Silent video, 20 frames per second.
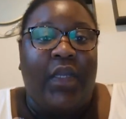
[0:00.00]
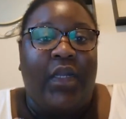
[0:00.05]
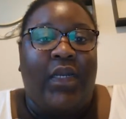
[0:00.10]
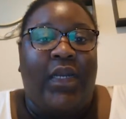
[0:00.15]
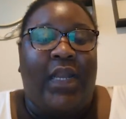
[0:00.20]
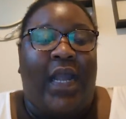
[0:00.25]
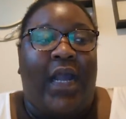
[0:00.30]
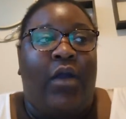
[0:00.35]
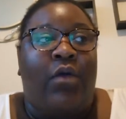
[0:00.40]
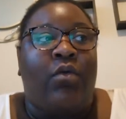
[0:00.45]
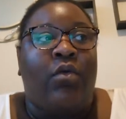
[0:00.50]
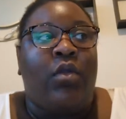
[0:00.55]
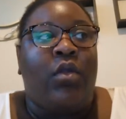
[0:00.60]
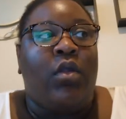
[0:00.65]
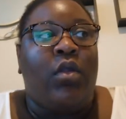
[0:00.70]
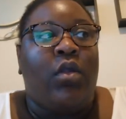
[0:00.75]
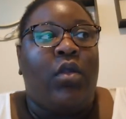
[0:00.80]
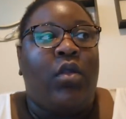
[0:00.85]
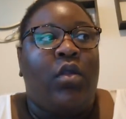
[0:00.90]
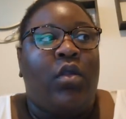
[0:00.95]
Now,
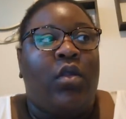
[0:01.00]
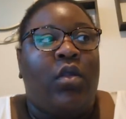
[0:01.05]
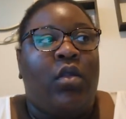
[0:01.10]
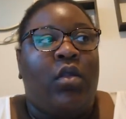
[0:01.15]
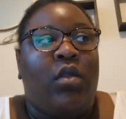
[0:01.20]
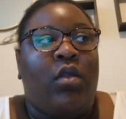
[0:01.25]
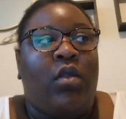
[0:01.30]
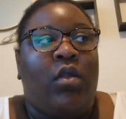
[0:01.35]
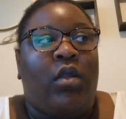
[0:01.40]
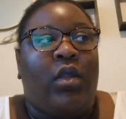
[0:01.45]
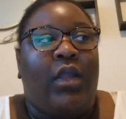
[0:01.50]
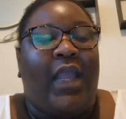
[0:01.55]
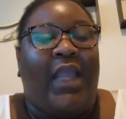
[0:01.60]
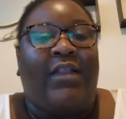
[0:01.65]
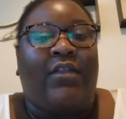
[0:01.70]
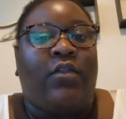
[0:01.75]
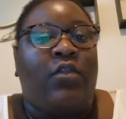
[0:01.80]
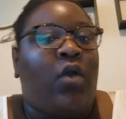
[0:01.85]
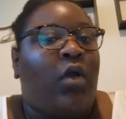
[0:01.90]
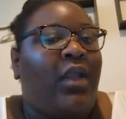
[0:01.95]

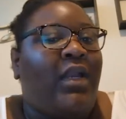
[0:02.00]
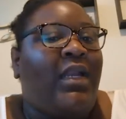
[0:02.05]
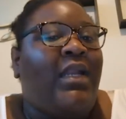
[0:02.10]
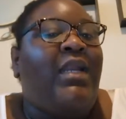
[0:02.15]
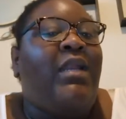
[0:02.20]
it's not an